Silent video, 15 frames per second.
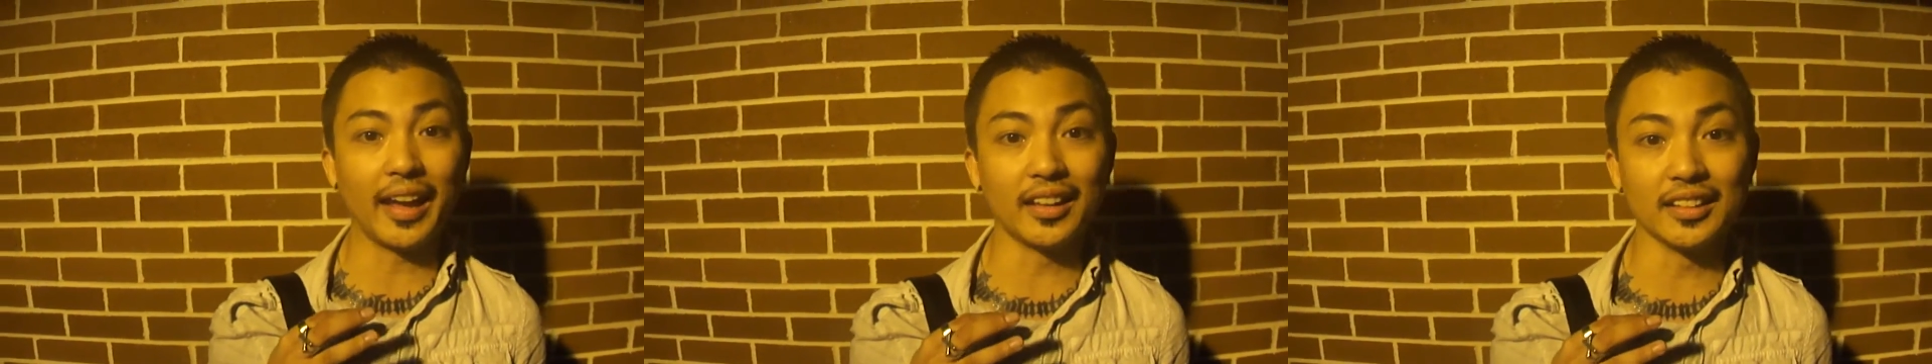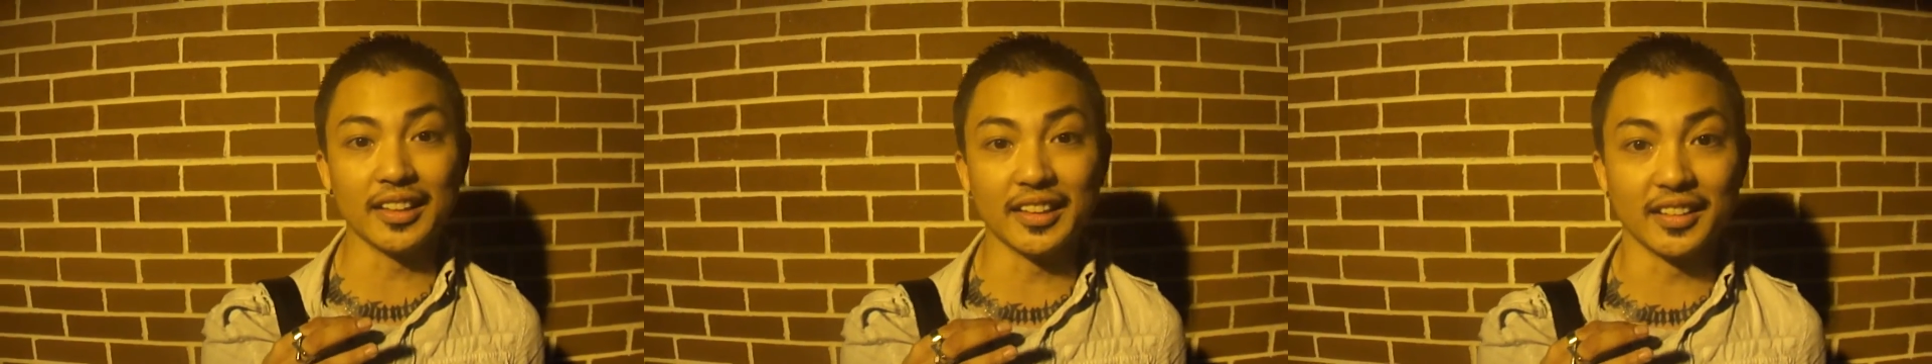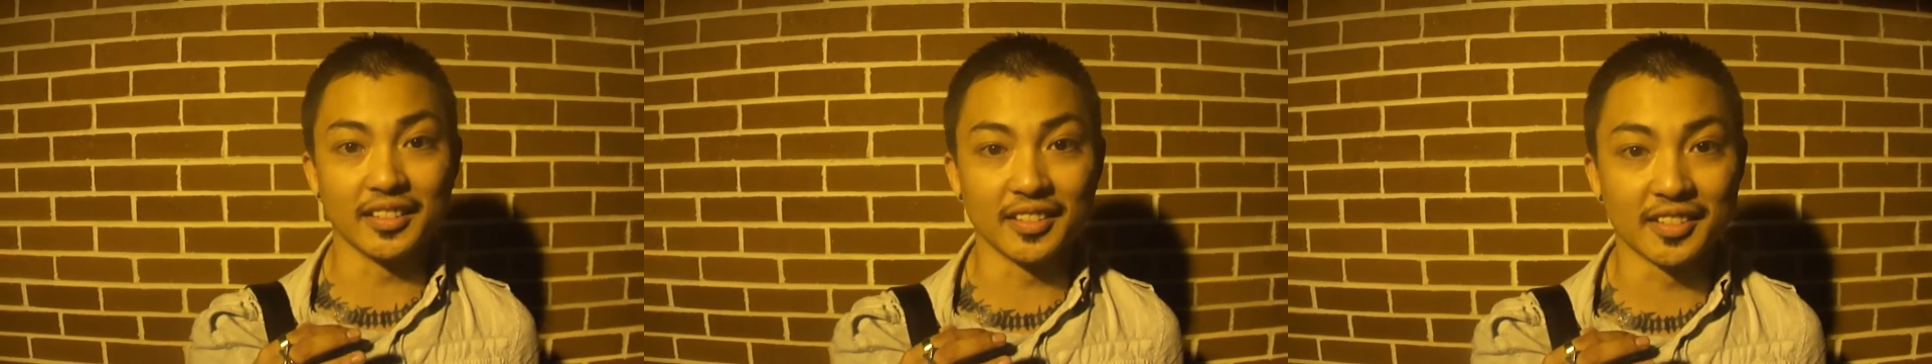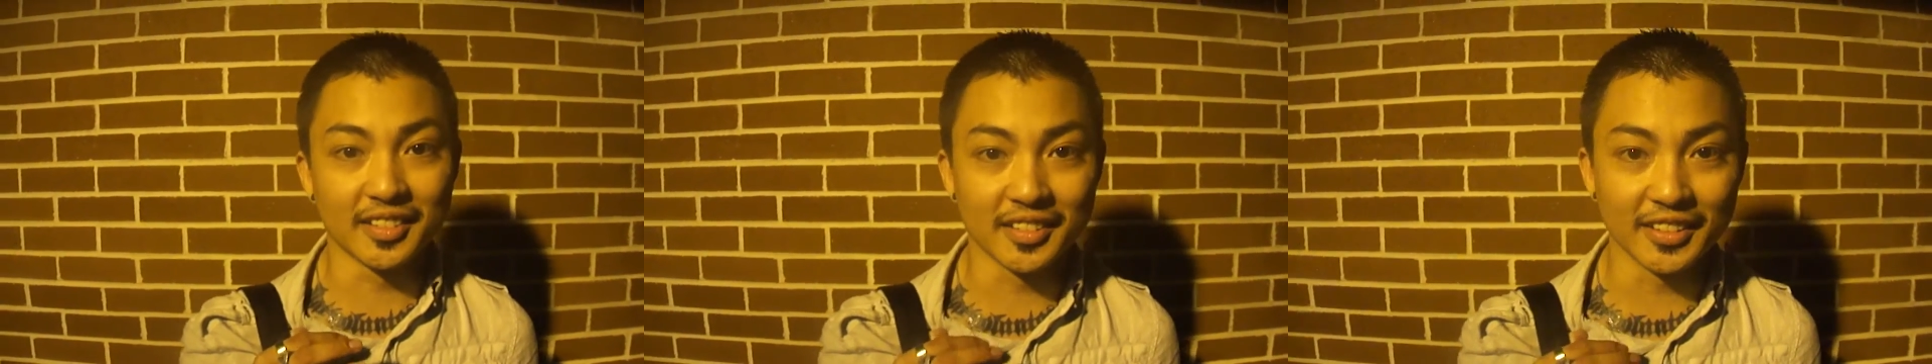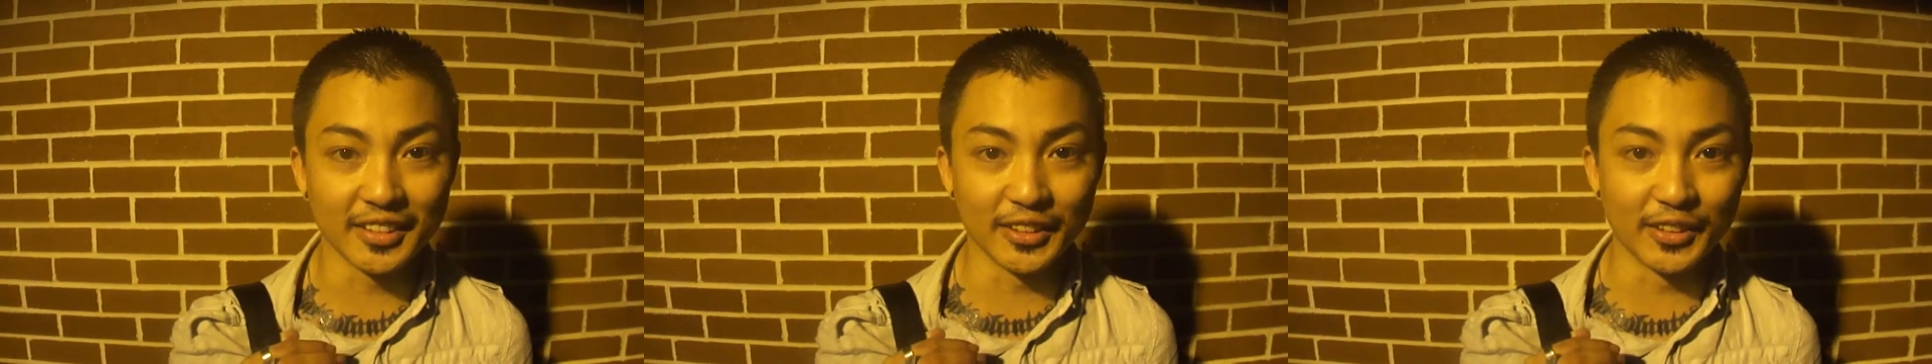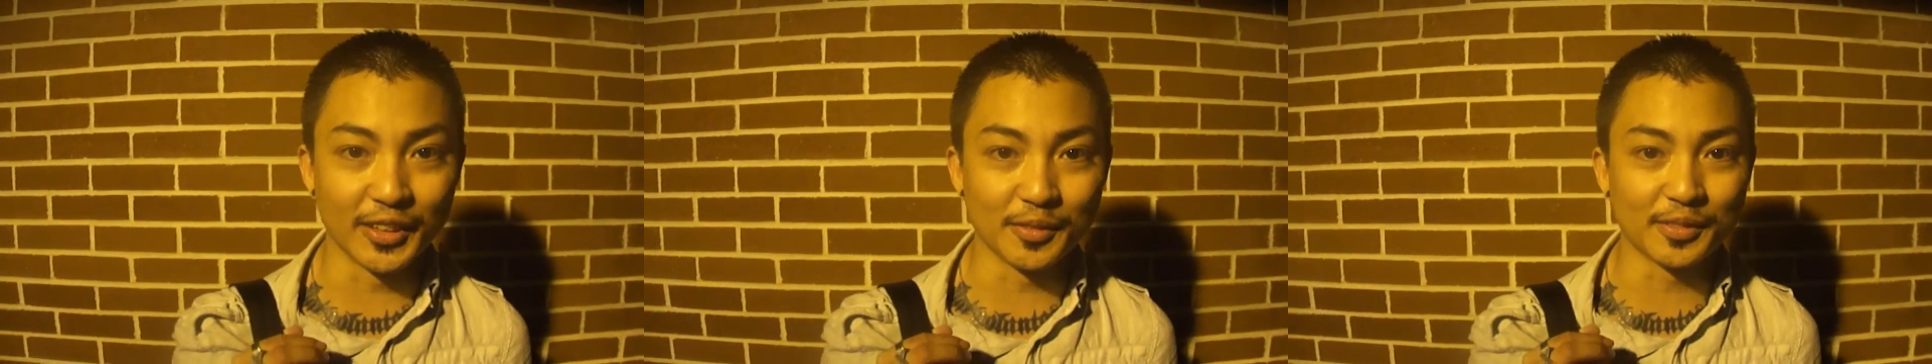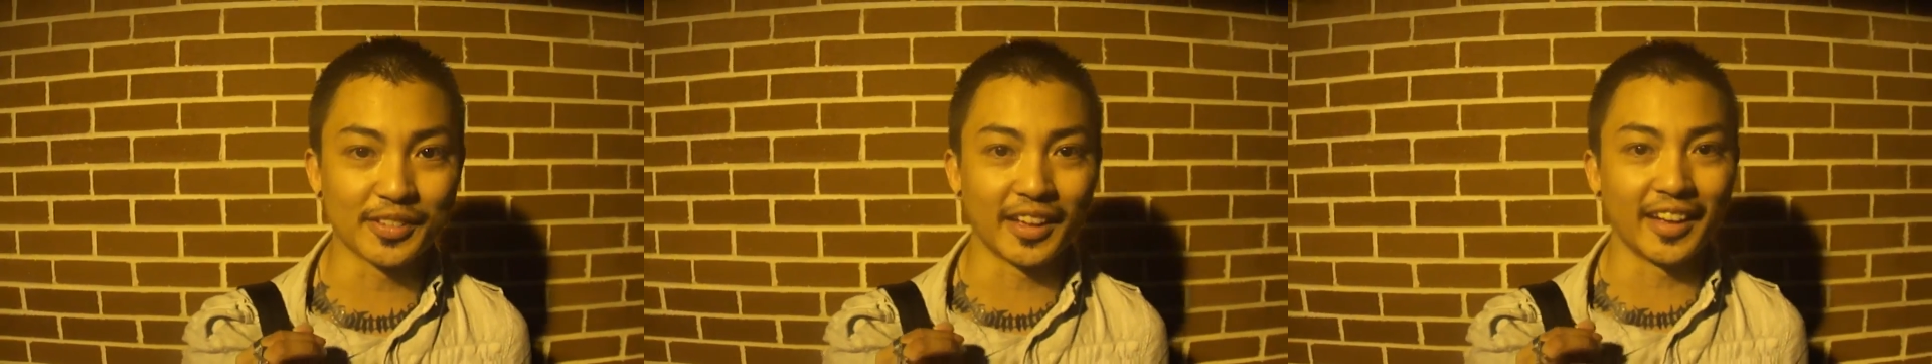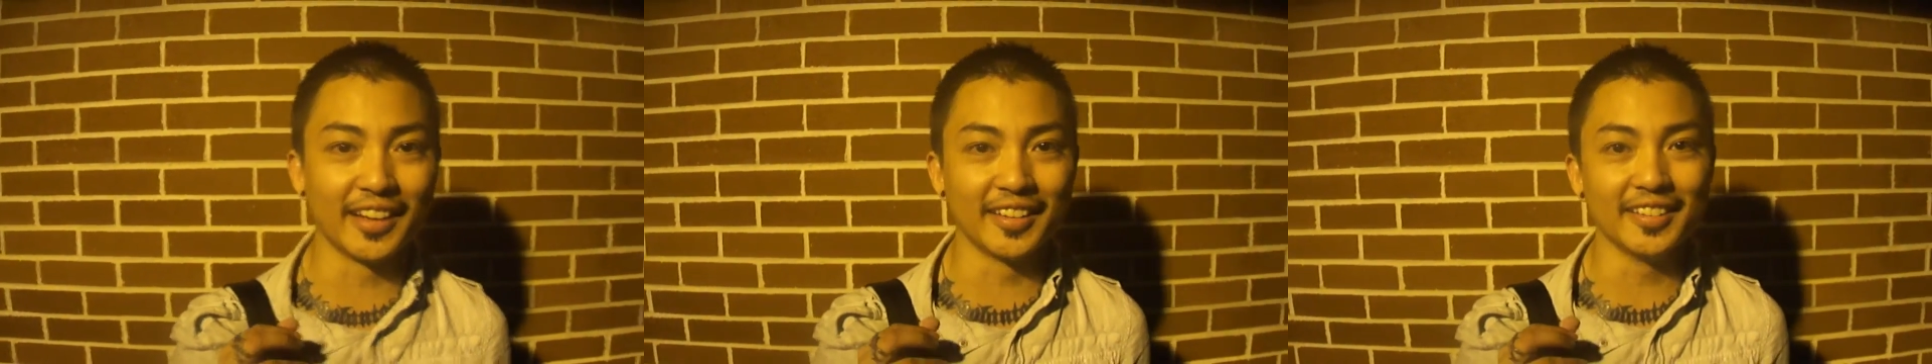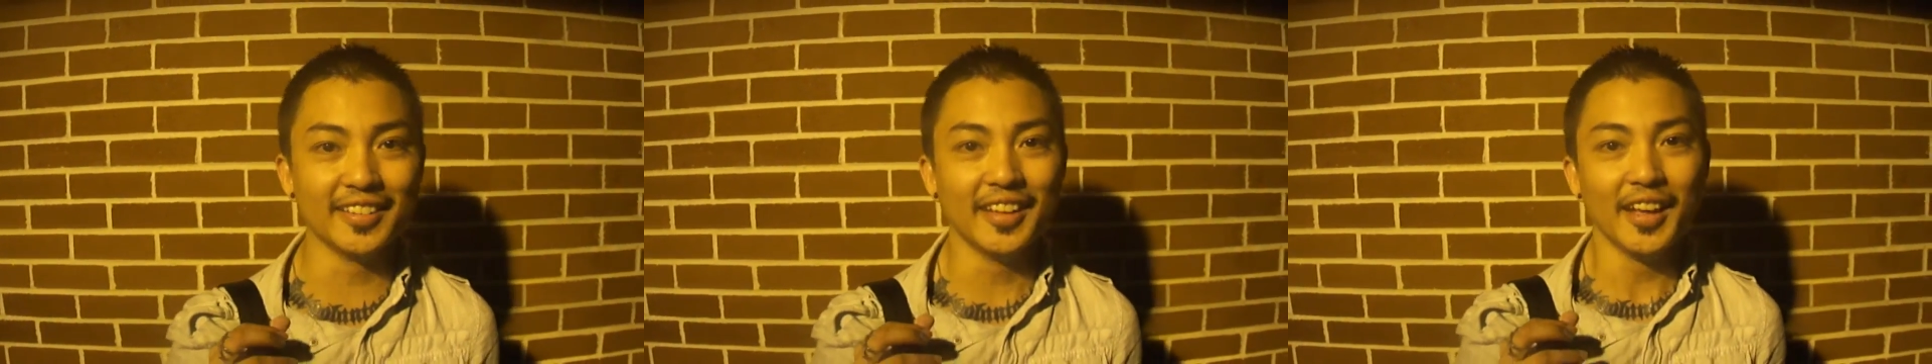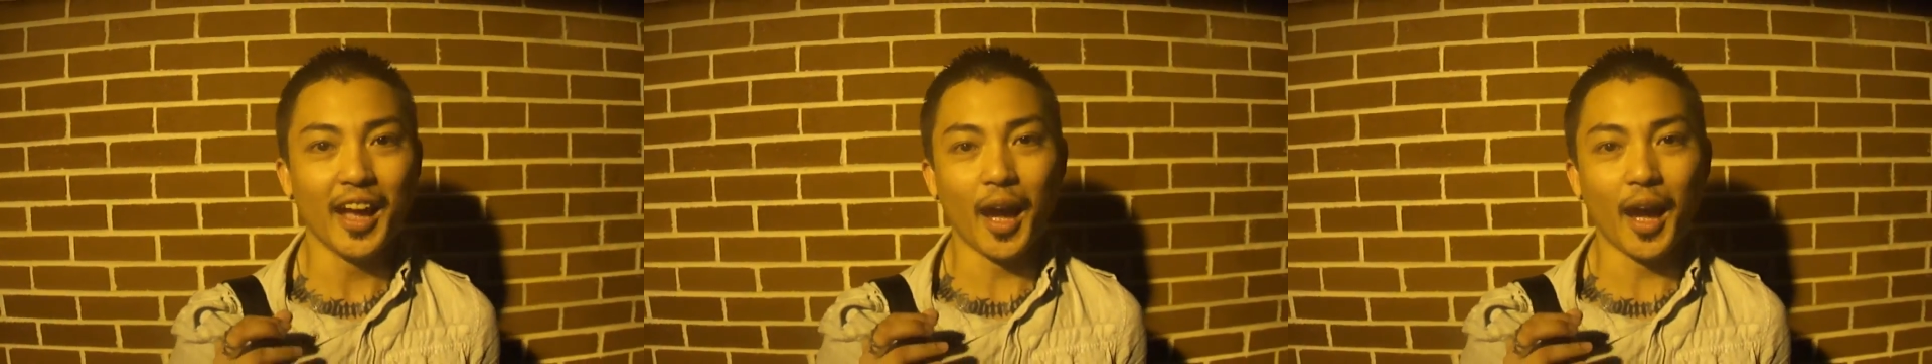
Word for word: aliens, you know what I'm saying?